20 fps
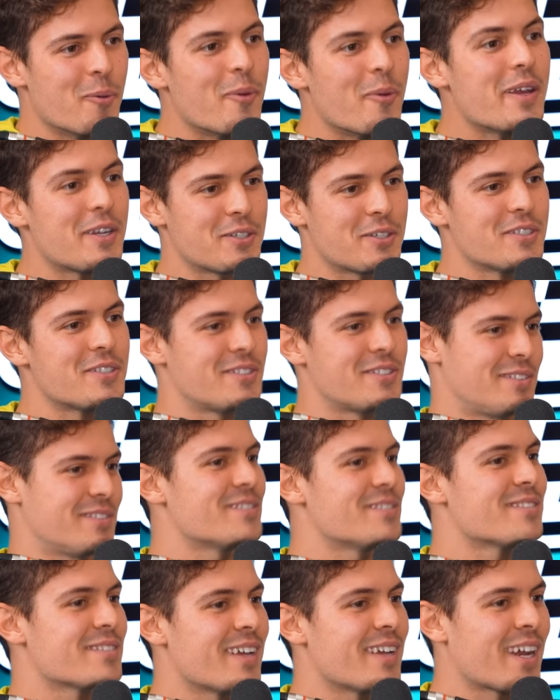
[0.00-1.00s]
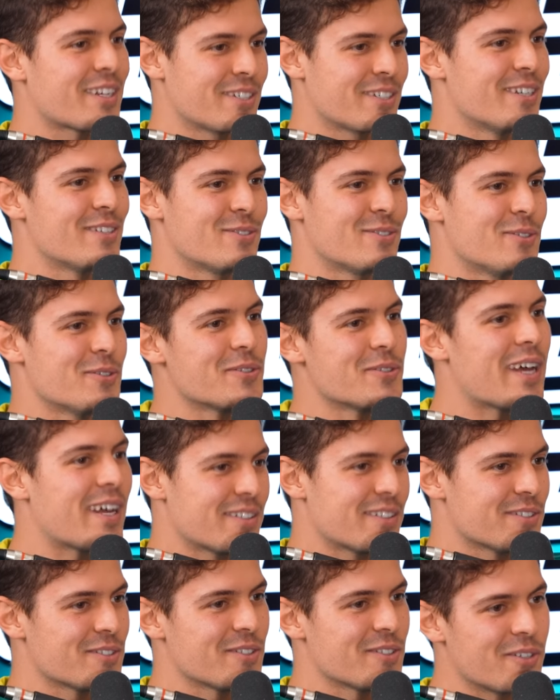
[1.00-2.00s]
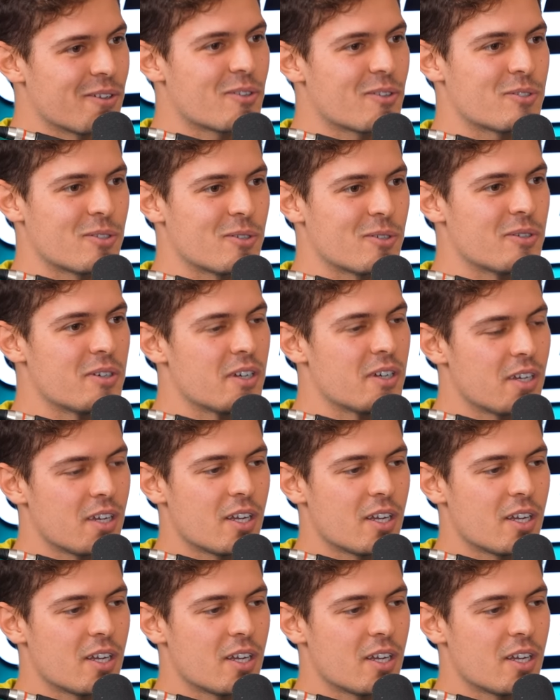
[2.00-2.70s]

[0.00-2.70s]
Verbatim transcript: wish is actually to do that is you know to you